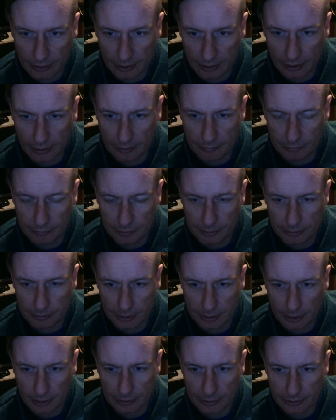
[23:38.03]
Have
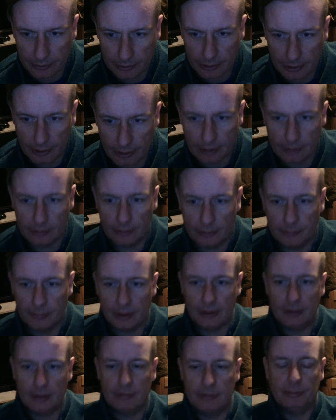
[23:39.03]
you got a Congo
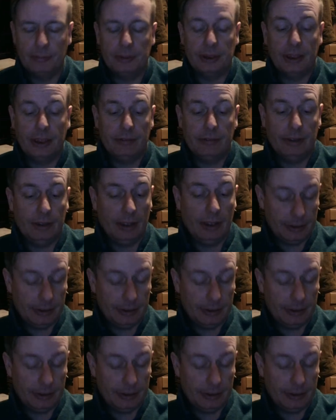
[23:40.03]
medal from Jeddaville?